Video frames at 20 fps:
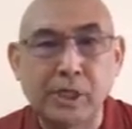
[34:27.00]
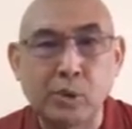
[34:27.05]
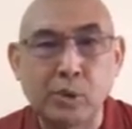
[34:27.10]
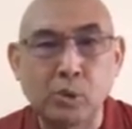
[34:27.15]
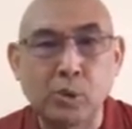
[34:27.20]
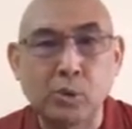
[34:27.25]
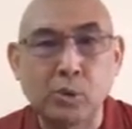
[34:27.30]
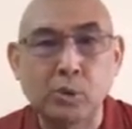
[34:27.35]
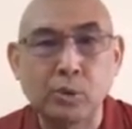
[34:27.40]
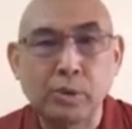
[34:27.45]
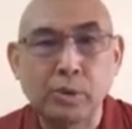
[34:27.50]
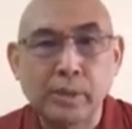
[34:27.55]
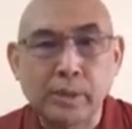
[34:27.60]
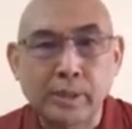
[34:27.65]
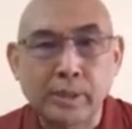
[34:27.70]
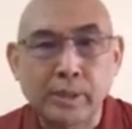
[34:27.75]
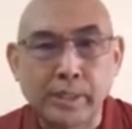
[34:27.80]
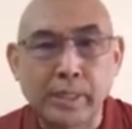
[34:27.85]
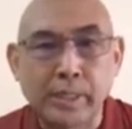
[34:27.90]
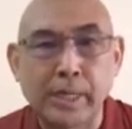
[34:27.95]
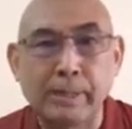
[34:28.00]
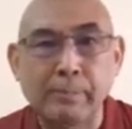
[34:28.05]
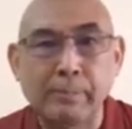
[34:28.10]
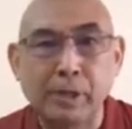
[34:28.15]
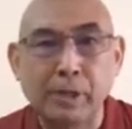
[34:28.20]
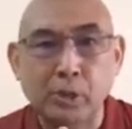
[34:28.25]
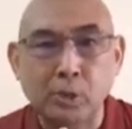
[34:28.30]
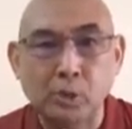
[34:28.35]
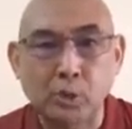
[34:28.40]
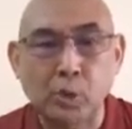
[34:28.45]
depending on
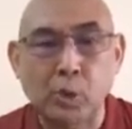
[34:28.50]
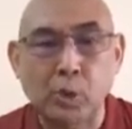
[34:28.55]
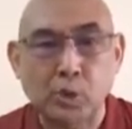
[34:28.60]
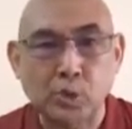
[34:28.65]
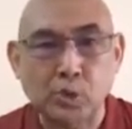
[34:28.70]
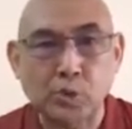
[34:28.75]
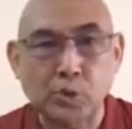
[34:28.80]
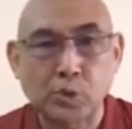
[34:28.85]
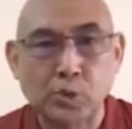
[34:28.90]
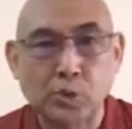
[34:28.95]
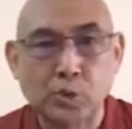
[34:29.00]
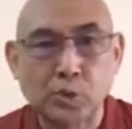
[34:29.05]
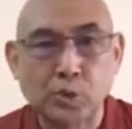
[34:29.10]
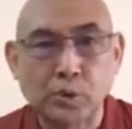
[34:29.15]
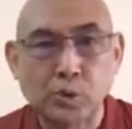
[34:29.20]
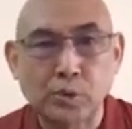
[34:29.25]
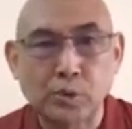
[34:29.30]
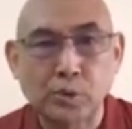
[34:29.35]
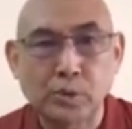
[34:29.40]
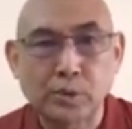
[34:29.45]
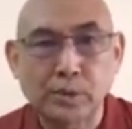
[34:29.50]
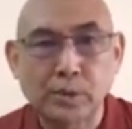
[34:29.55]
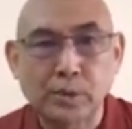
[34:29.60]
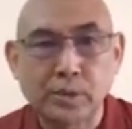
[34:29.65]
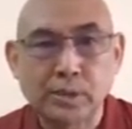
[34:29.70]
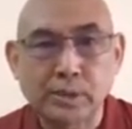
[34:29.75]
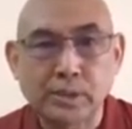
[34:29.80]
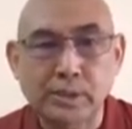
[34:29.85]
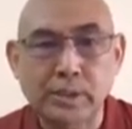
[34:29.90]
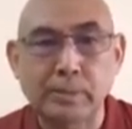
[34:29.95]
name and thoughts,
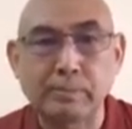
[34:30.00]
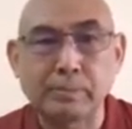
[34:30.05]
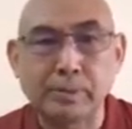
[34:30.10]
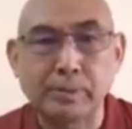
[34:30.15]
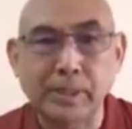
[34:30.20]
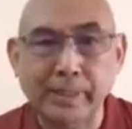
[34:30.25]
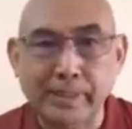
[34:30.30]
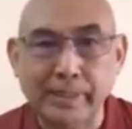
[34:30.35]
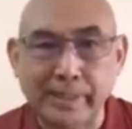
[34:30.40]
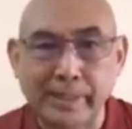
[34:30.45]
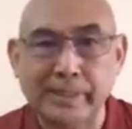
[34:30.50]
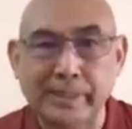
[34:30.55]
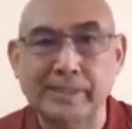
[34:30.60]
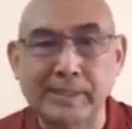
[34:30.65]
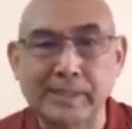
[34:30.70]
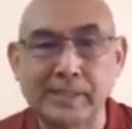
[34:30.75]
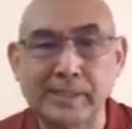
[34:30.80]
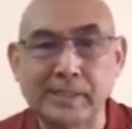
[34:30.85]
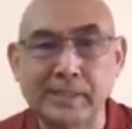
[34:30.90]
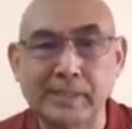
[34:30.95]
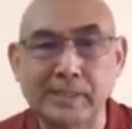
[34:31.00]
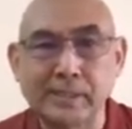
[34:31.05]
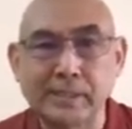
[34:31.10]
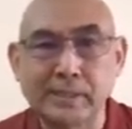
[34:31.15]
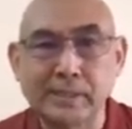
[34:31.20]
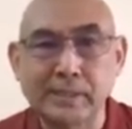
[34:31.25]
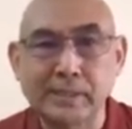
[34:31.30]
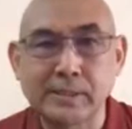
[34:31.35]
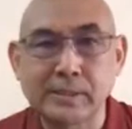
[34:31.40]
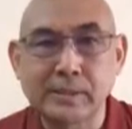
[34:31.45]
something
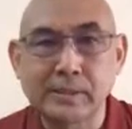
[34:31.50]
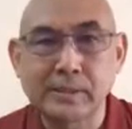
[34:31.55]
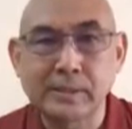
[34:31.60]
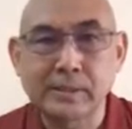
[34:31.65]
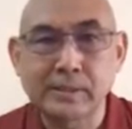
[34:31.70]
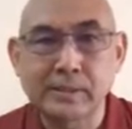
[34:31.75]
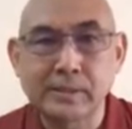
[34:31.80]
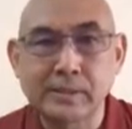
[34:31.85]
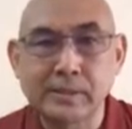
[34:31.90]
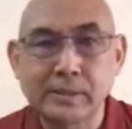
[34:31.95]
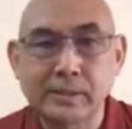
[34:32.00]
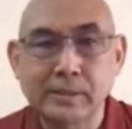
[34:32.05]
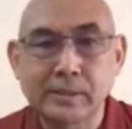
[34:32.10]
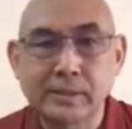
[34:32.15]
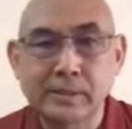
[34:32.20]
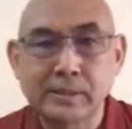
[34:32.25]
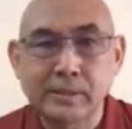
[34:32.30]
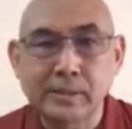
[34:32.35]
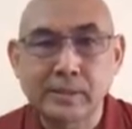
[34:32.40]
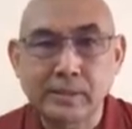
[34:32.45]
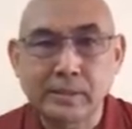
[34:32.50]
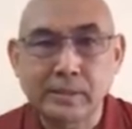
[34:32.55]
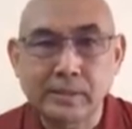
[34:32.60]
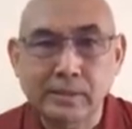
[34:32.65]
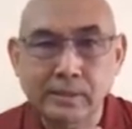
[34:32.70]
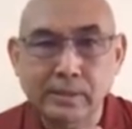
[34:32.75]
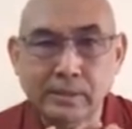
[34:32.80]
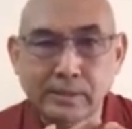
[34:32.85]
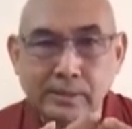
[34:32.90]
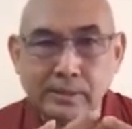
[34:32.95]
exists,
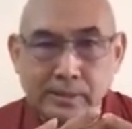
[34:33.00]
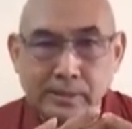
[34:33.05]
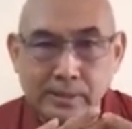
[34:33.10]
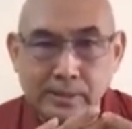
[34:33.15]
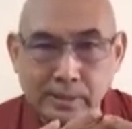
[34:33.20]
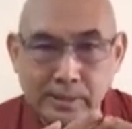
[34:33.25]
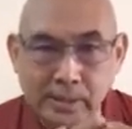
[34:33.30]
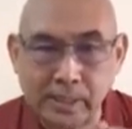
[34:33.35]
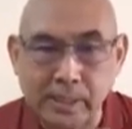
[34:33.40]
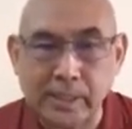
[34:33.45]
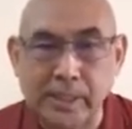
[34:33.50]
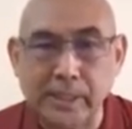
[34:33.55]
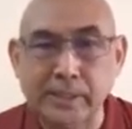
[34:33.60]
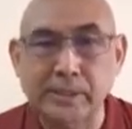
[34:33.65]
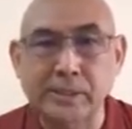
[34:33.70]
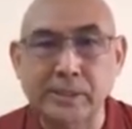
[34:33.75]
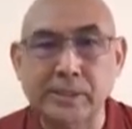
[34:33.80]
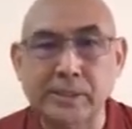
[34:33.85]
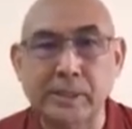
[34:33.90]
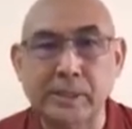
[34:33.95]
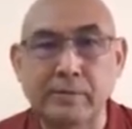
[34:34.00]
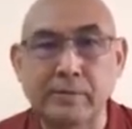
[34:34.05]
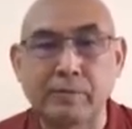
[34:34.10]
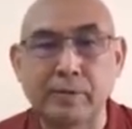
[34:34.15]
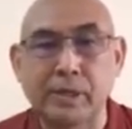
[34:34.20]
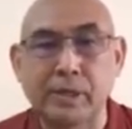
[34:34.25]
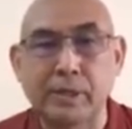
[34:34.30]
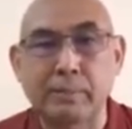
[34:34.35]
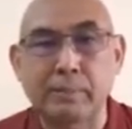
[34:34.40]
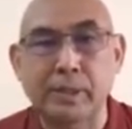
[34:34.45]
the existing
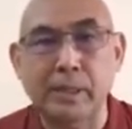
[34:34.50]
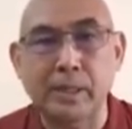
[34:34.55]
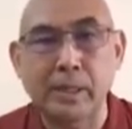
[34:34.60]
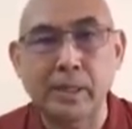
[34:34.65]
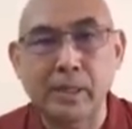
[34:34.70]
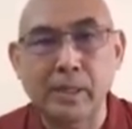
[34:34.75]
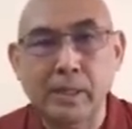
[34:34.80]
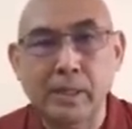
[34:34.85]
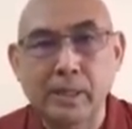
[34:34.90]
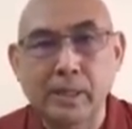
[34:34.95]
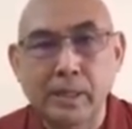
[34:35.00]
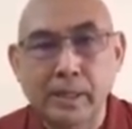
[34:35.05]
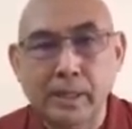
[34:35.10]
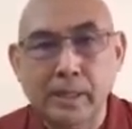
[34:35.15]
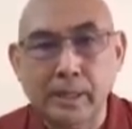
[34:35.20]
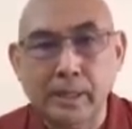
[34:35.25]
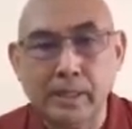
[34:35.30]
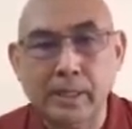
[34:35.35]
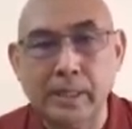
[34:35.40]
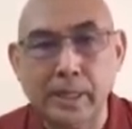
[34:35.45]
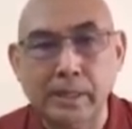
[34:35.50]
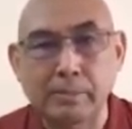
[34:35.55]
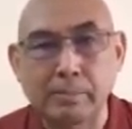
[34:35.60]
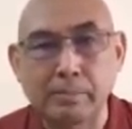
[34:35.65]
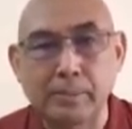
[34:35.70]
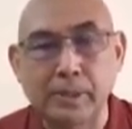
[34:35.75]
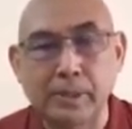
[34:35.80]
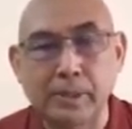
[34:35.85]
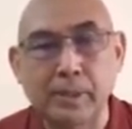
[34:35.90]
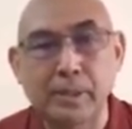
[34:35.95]
phenomena
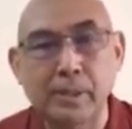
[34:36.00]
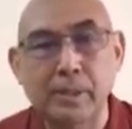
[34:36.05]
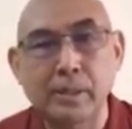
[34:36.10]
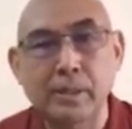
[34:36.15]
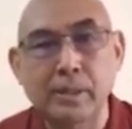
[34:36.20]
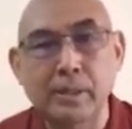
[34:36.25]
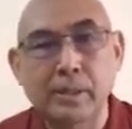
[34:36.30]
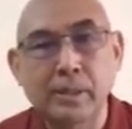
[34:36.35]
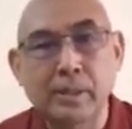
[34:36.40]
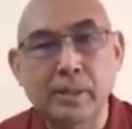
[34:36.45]
can be